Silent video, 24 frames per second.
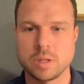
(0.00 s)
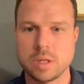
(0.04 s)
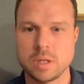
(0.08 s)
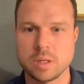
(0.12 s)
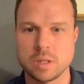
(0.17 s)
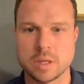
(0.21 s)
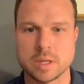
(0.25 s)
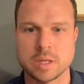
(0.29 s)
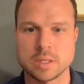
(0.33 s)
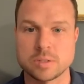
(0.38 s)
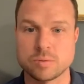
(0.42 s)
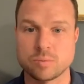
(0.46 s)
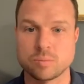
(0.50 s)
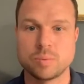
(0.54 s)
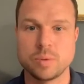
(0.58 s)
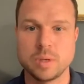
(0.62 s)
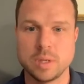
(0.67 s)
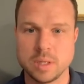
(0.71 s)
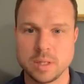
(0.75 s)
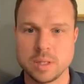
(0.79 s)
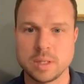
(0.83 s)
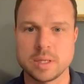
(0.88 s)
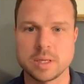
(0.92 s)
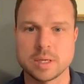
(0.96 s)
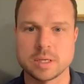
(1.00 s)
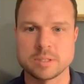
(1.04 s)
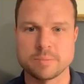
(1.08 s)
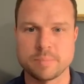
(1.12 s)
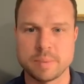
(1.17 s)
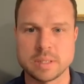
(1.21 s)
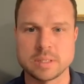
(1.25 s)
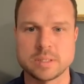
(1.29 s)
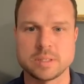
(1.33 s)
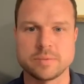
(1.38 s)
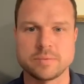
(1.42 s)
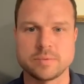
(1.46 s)
Like it's really
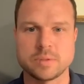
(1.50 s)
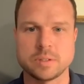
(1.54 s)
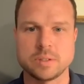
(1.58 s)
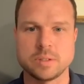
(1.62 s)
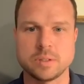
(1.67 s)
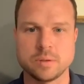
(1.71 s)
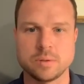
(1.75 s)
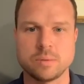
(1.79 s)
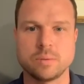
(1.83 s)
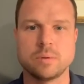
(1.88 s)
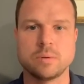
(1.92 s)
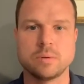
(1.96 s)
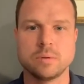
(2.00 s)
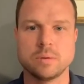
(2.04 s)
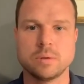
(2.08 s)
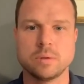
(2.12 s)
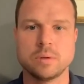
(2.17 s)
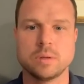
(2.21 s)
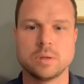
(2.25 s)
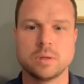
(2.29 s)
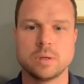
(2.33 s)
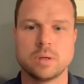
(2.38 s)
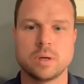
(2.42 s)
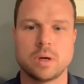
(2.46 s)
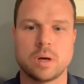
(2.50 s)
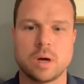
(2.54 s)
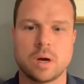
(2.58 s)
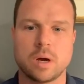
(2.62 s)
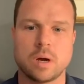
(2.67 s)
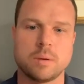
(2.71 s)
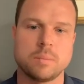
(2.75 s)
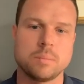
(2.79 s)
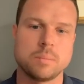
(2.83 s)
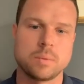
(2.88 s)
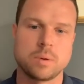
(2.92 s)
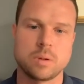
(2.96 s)
expensive to do
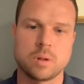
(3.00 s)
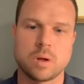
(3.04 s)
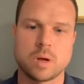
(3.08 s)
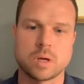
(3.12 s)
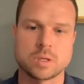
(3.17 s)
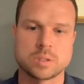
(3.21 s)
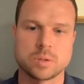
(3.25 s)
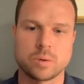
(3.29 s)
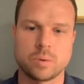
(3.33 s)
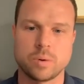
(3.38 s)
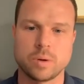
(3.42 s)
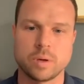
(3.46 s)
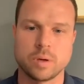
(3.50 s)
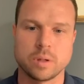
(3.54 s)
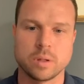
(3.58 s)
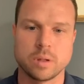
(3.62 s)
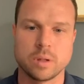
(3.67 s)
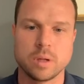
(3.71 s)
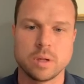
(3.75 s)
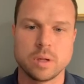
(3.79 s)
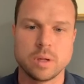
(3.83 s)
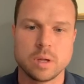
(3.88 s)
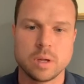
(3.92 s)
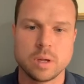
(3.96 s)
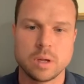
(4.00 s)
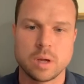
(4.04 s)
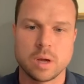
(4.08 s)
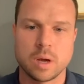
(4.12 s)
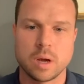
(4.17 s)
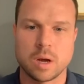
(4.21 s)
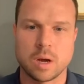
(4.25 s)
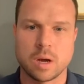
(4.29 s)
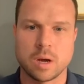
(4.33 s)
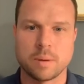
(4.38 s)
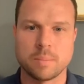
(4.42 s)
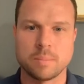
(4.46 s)
um, gloss oil.
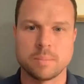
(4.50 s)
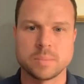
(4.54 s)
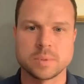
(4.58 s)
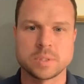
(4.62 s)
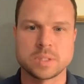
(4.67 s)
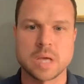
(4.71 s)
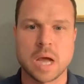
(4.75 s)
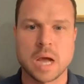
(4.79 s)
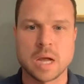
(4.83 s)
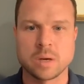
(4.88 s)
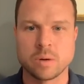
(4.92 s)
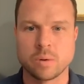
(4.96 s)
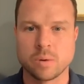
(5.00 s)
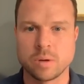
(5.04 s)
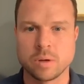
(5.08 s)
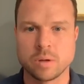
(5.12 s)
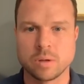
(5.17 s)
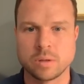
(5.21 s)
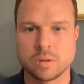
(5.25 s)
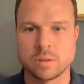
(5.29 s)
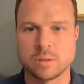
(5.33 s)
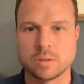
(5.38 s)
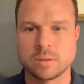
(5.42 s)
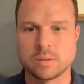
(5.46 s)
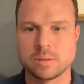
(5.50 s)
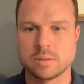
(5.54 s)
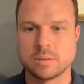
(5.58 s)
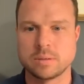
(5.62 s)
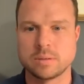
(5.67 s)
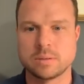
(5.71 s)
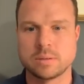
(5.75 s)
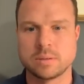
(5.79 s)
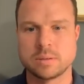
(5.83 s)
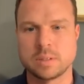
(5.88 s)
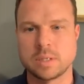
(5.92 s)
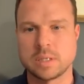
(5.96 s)
Um, satin oil
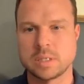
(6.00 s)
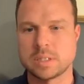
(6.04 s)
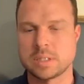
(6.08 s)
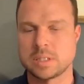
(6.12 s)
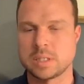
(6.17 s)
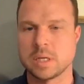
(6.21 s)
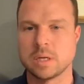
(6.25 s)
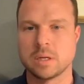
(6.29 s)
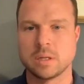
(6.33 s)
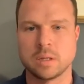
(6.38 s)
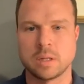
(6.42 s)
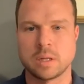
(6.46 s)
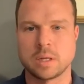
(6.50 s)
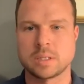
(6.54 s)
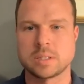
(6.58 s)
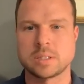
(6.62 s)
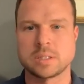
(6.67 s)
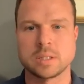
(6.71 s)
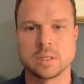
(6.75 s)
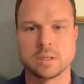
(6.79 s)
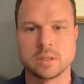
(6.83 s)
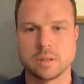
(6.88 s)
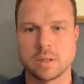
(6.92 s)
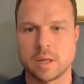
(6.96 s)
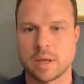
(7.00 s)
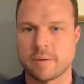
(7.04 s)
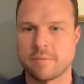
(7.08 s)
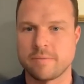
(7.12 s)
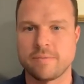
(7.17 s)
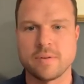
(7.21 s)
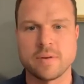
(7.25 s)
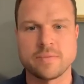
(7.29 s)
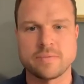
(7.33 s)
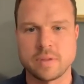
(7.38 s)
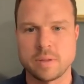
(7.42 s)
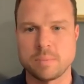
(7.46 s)
is still it's still like
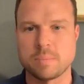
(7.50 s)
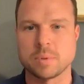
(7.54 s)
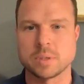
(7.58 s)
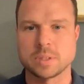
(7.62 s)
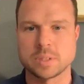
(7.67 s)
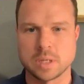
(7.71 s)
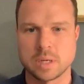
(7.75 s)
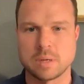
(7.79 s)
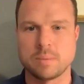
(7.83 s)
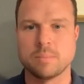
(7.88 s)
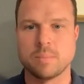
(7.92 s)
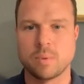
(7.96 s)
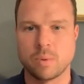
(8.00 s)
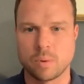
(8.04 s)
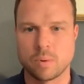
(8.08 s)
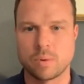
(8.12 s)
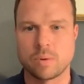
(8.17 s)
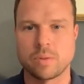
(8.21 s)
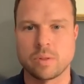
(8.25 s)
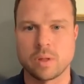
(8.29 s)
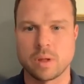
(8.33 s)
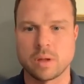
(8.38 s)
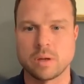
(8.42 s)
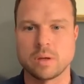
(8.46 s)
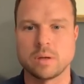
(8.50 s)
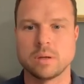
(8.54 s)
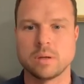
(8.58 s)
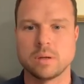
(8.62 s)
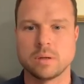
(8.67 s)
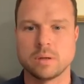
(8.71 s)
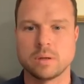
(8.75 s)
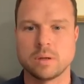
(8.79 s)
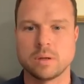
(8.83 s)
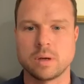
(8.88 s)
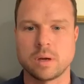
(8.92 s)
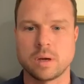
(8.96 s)
fifty percent more than
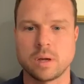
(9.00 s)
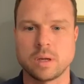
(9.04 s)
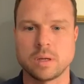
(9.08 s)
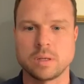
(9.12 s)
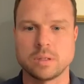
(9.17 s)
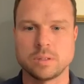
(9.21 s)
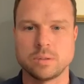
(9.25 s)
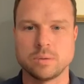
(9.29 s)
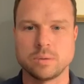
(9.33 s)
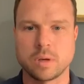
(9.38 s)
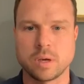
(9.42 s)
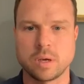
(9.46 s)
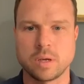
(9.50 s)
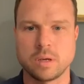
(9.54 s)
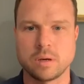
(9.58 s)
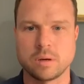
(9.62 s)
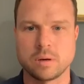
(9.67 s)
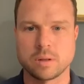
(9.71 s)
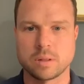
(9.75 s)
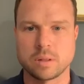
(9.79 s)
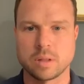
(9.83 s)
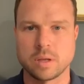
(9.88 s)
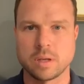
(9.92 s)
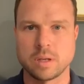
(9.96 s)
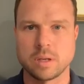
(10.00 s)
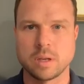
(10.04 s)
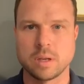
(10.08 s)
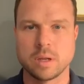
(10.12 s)
a two K urethane.